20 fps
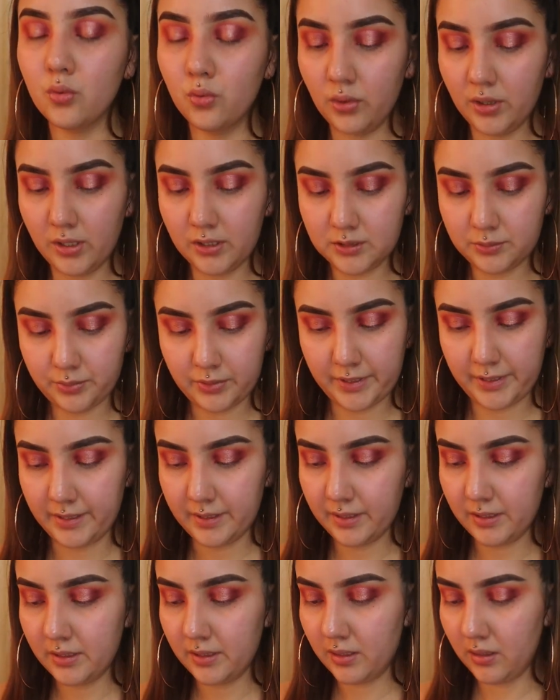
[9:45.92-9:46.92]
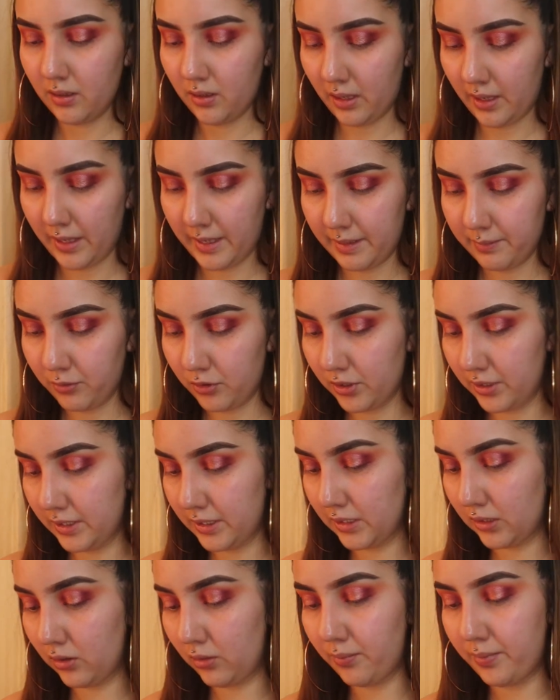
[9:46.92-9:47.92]
Well, it looks pretty. I am going
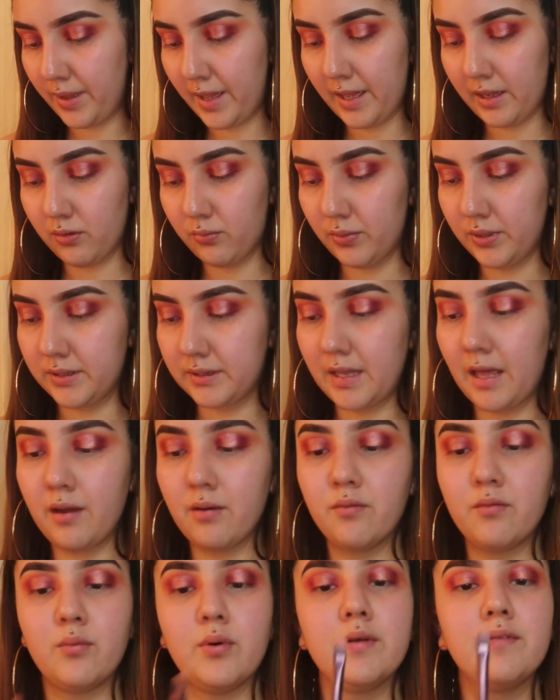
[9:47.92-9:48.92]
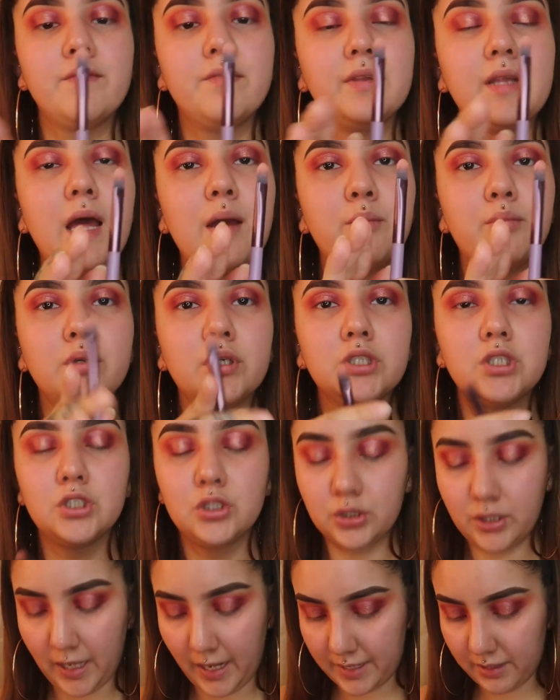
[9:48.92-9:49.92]
to go back with that one flat brush
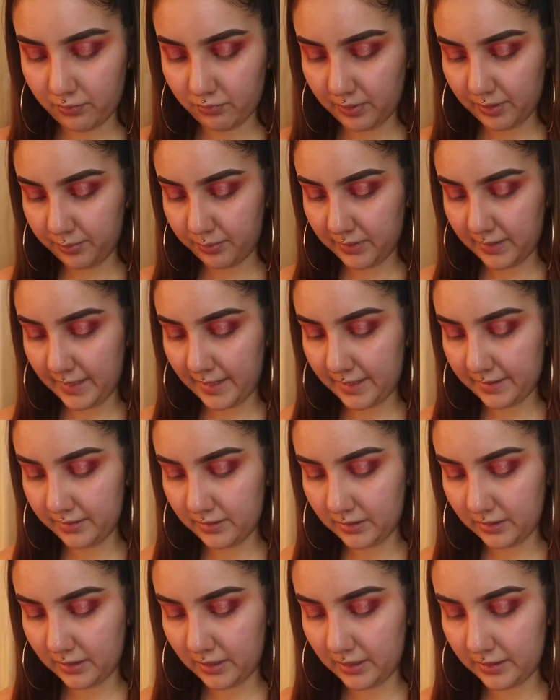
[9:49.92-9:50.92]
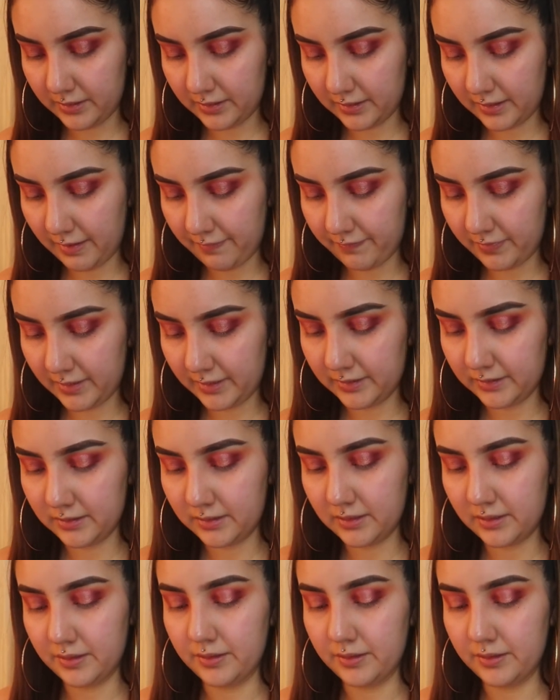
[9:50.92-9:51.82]
to kind of reapply the color. I feel